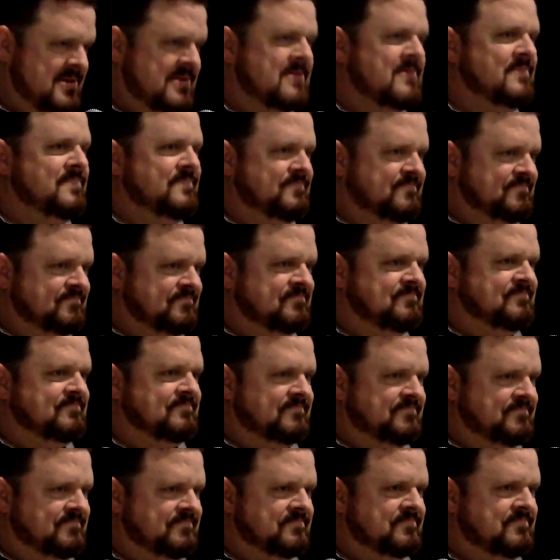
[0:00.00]

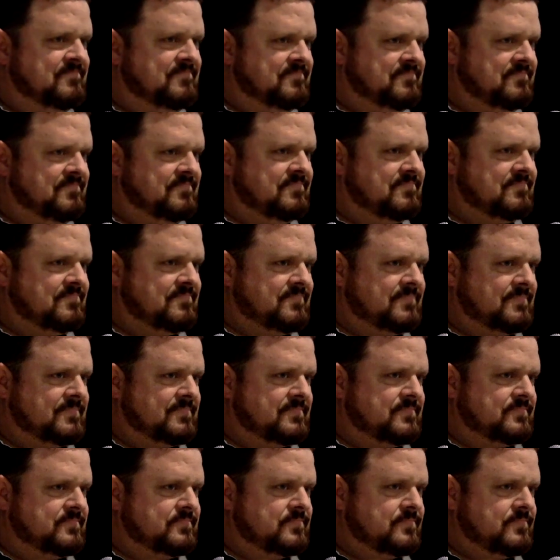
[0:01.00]

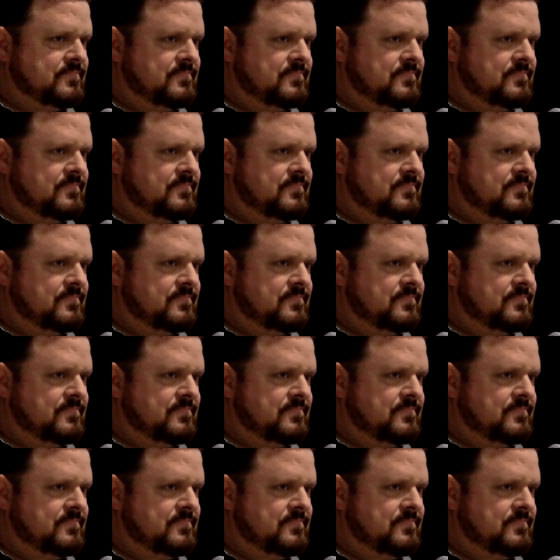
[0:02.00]
[no speech]